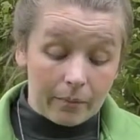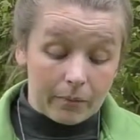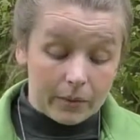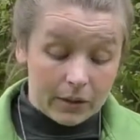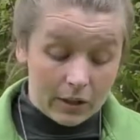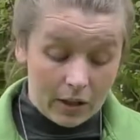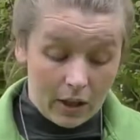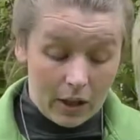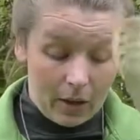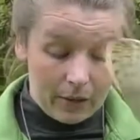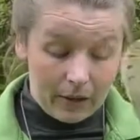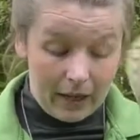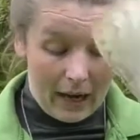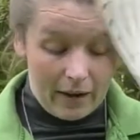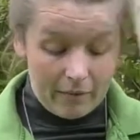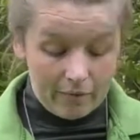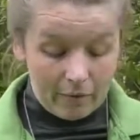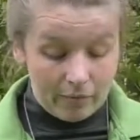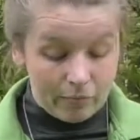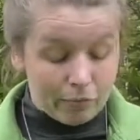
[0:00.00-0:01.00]
So
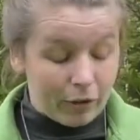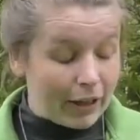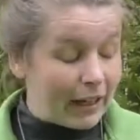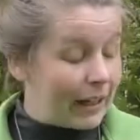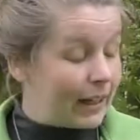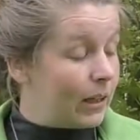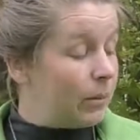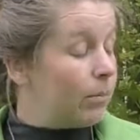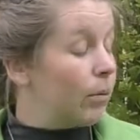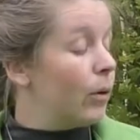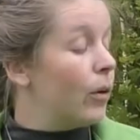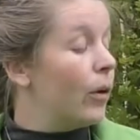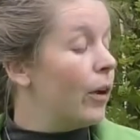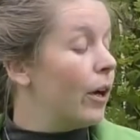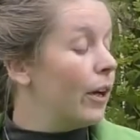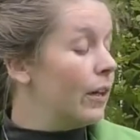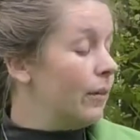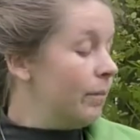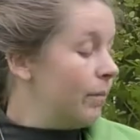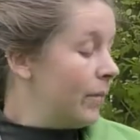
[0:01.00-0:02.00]
yeah, really
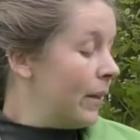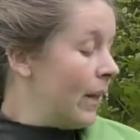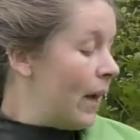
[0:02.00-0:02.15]
important.